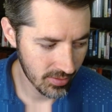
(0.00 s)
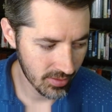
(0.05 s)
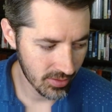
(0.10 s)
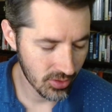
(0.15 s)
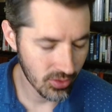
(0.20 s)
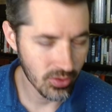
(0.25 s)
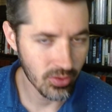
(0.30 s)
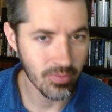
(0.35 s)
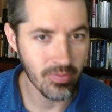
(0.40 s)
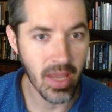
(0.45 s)

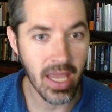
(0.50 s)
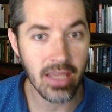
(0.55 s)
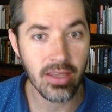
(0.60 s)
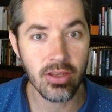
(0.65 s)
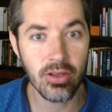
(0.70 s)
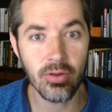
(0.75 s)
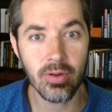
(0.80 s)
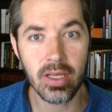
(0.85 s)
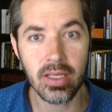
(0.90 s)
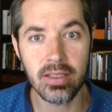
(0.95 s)
to
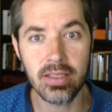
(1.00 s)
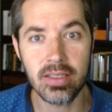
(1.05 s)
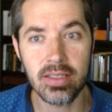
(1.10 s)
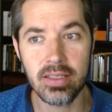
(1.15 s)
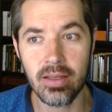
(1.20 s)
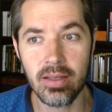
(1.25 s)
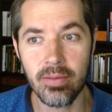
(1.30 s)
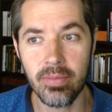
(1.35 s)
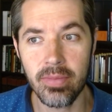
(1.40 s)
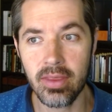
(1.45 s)
make you into
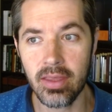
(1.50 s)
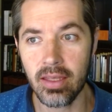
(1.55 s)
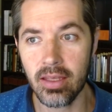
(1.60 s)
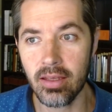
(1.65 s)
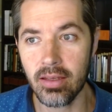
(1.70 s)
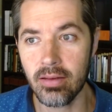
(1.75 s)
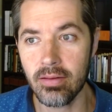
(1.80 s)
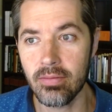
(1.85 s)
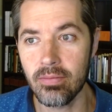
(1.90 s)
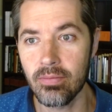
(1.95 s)

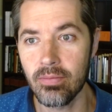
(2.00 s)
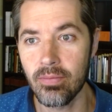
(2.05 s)
something